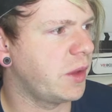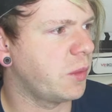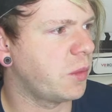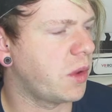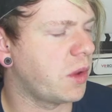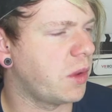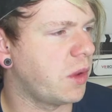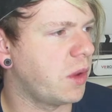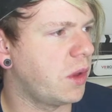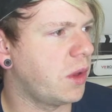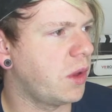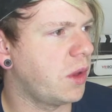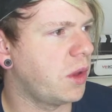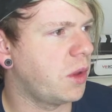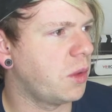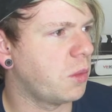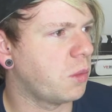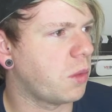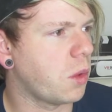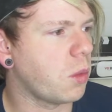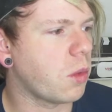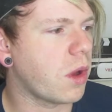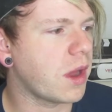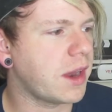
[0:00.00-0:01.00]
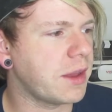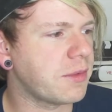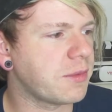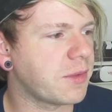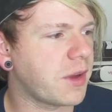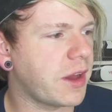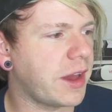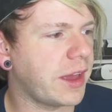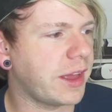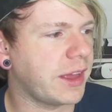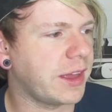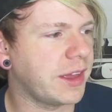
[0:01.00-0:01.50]
But, but what if
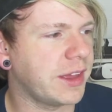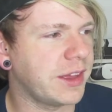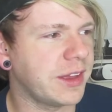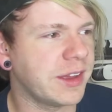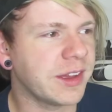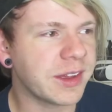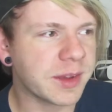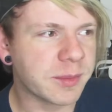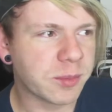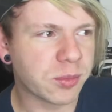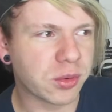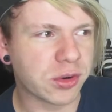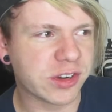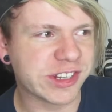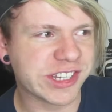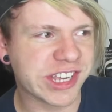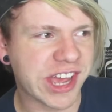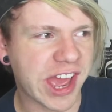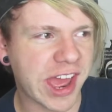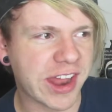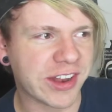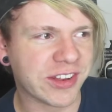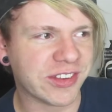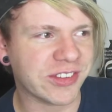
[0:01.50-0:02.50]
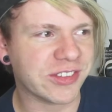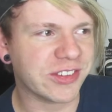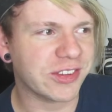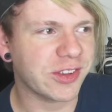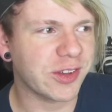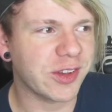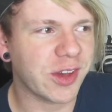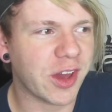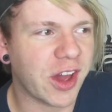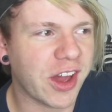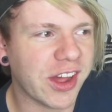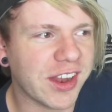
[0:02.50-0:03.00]
I pretend
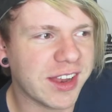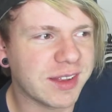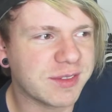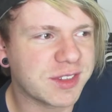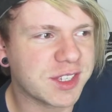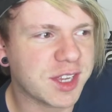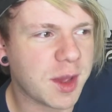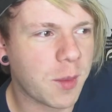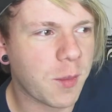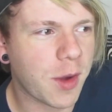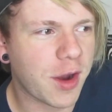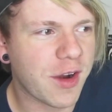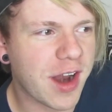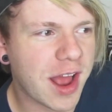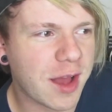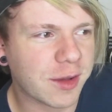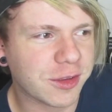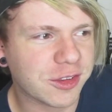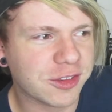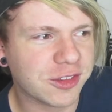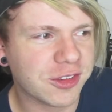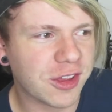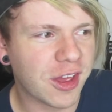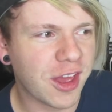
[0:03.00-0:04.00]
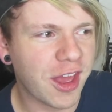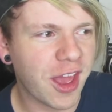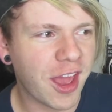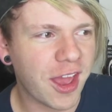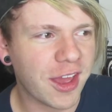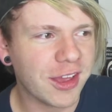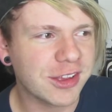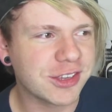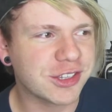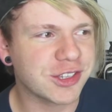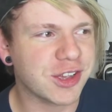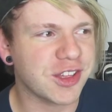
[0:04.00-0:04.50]
I live somewhere else
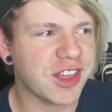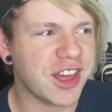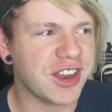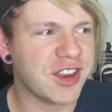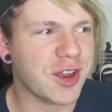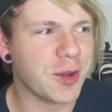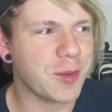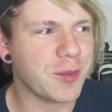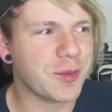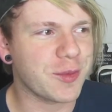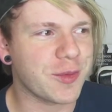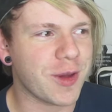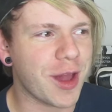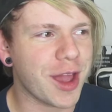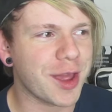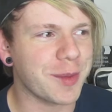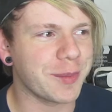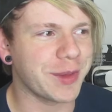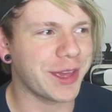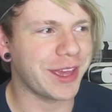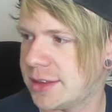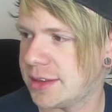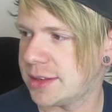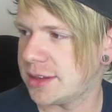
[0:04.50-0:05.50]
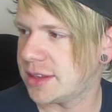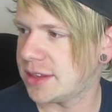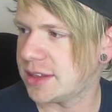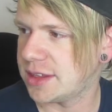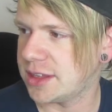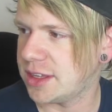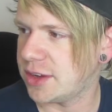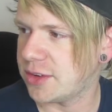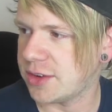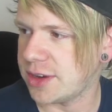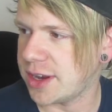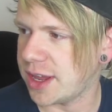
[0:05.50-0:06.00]
so they don't find me?
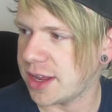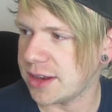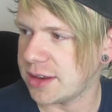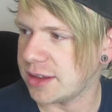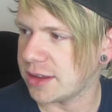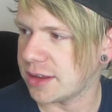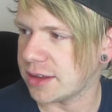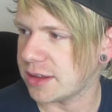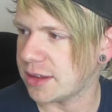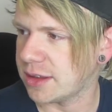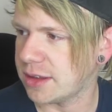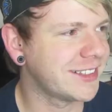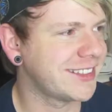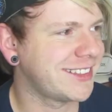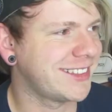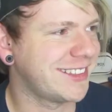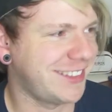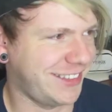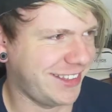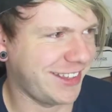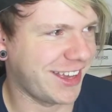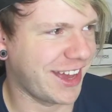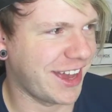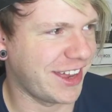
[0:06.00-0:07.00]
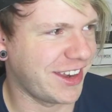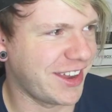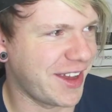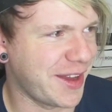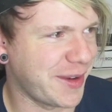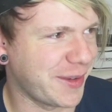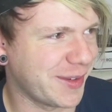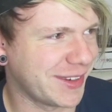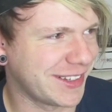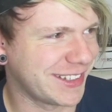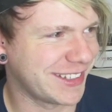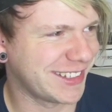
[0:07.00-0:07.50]
You're an idiot. I know,
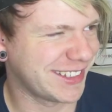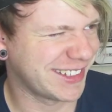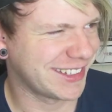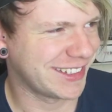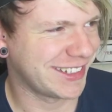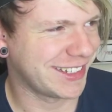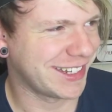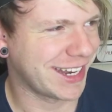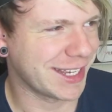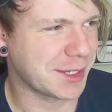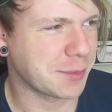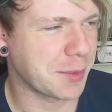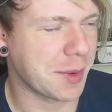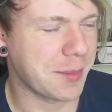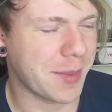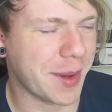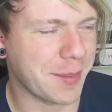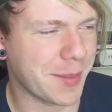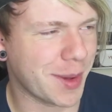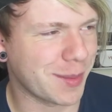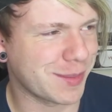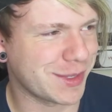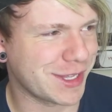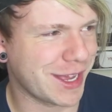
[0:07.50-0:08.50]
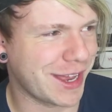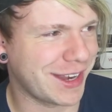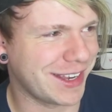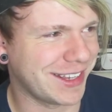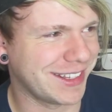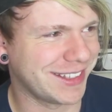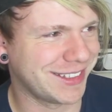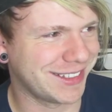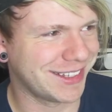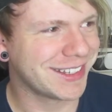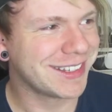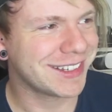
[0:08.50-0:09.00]
that's what my mum said.
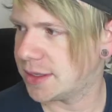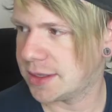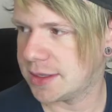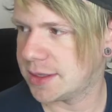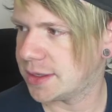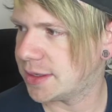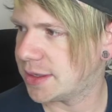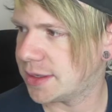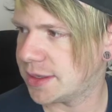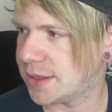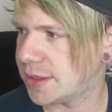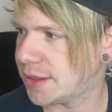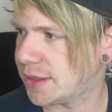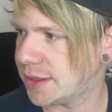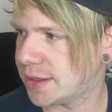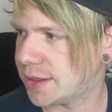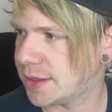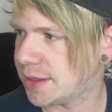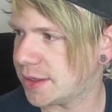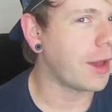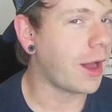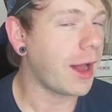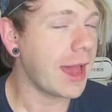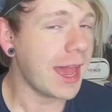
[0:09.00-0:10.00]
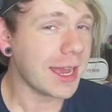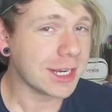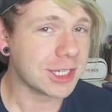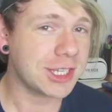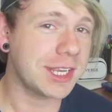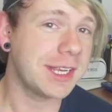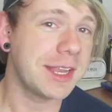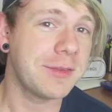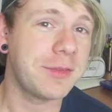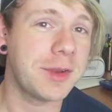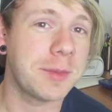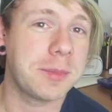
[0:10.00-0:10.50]
I
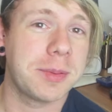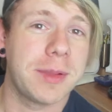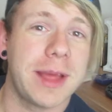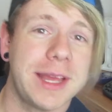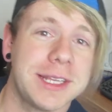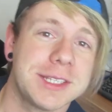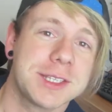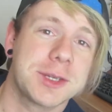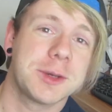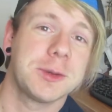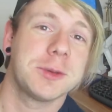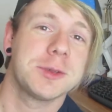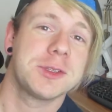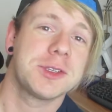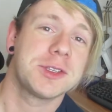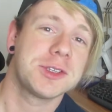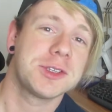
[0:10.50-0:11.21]
actually live in a place called